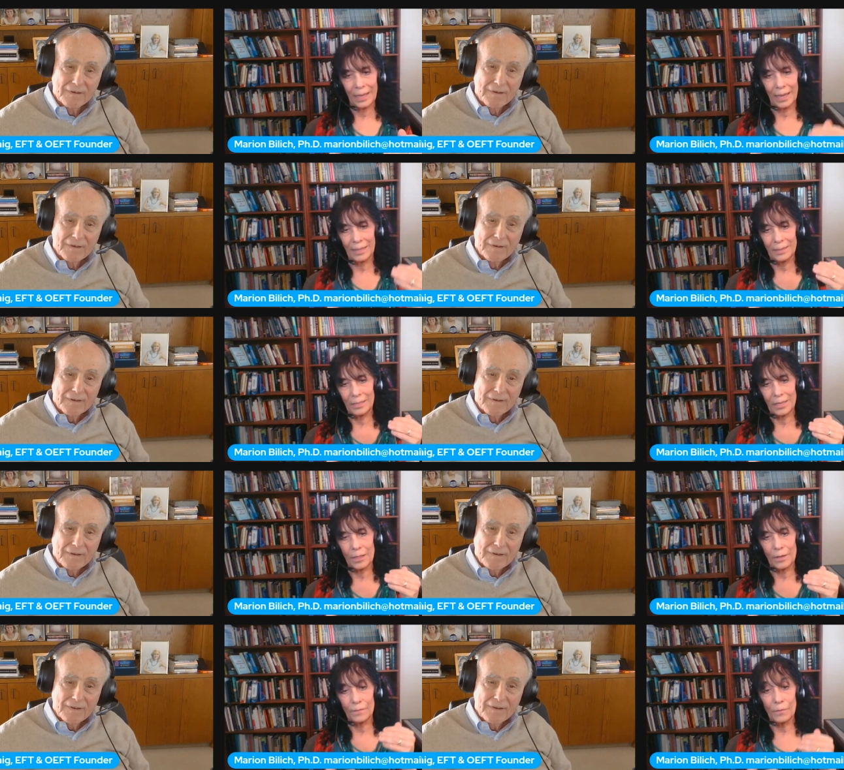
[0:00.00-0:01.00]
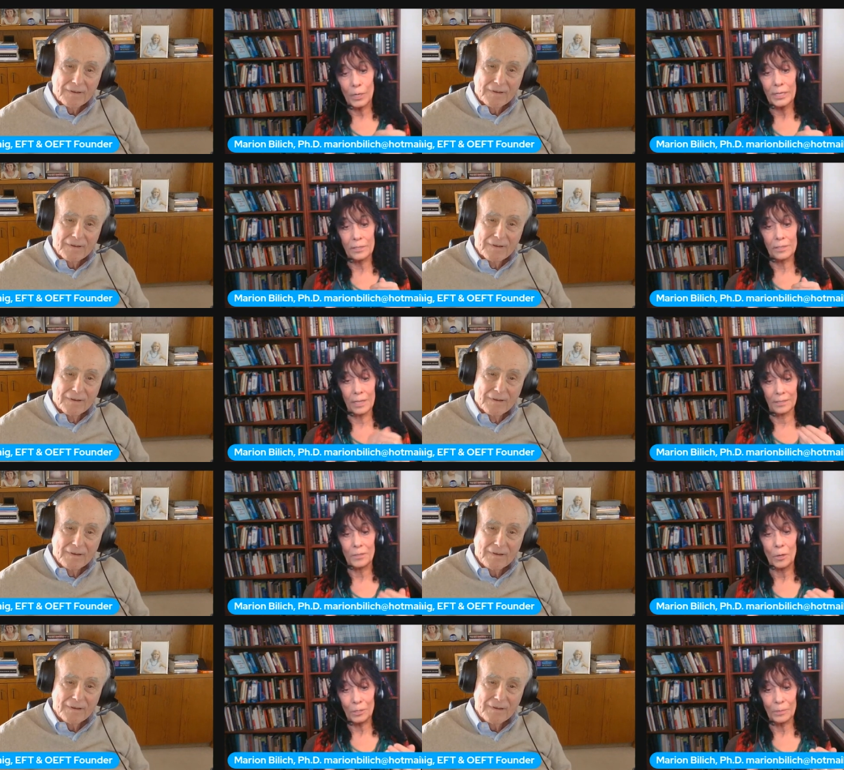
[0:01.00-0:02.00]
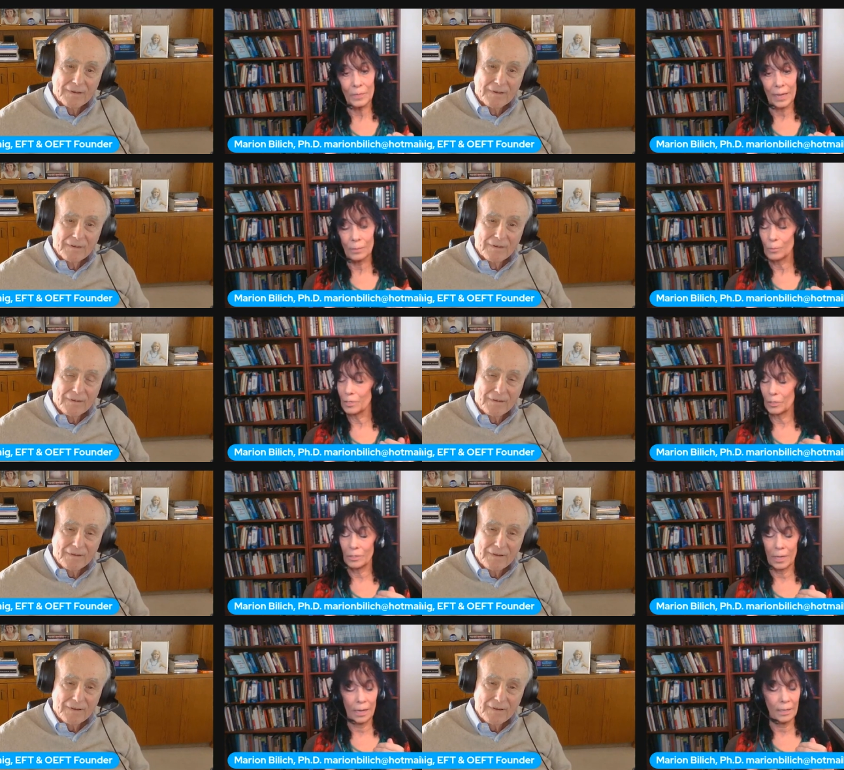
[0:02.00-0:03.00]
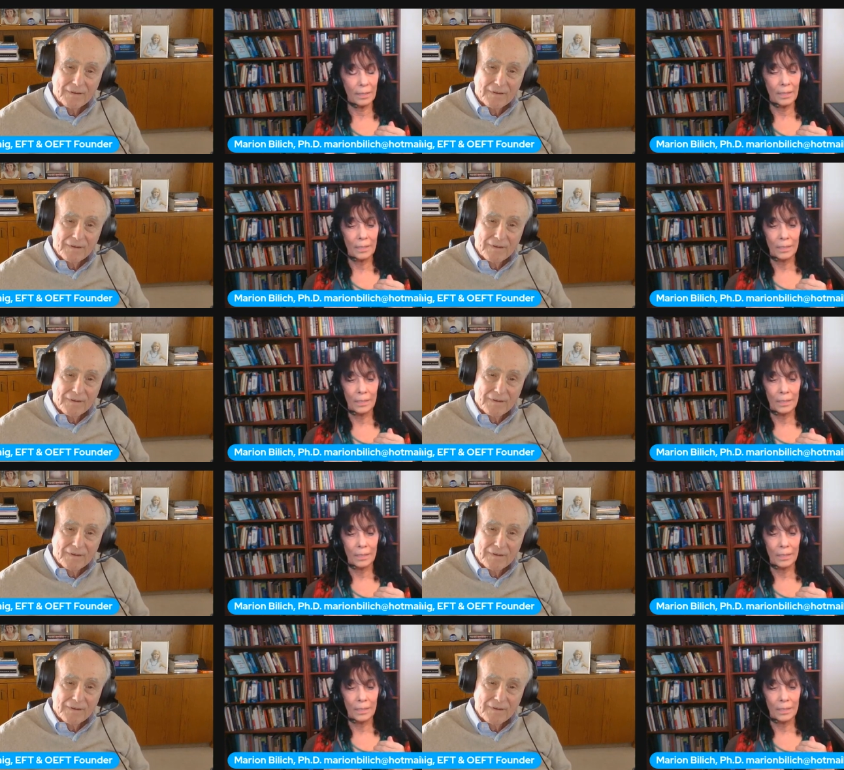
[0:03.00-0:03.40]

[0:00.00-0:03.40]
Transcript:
Speaker 1: And the voice that told him that was not